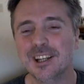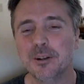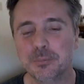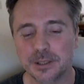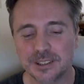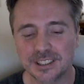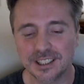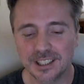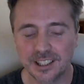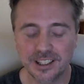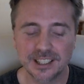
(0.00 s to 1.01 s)

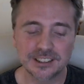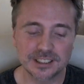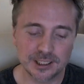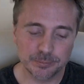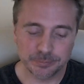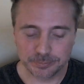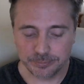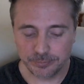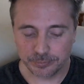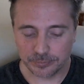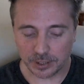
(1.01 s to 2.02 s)
that said,
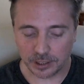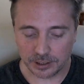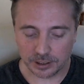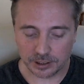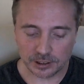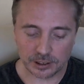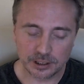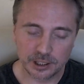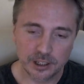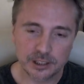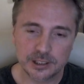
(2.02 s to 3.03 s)
I think
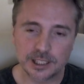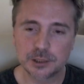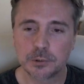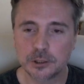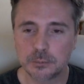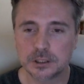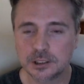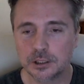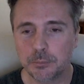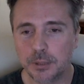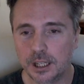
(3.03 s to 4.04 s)
that's pretty much
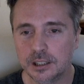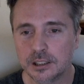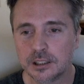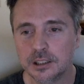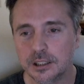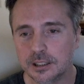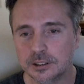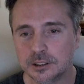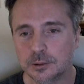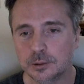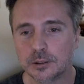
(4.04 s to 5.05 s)
in the bag.
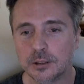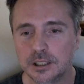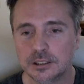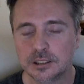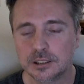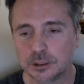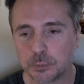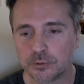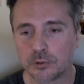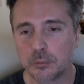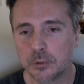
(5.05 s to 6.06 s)
it's doing great, it's
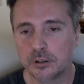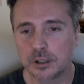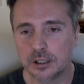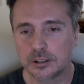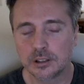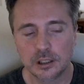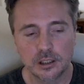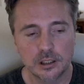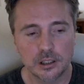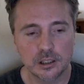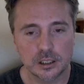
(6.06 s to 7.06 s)
performing great,
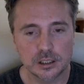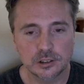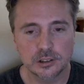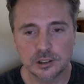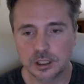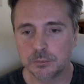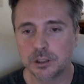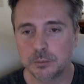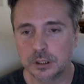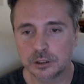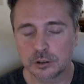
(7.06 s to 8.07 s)
it seems to
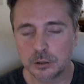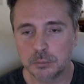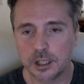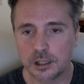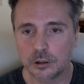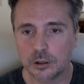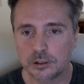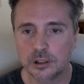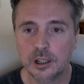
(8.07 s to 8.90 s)
be extremely accurate,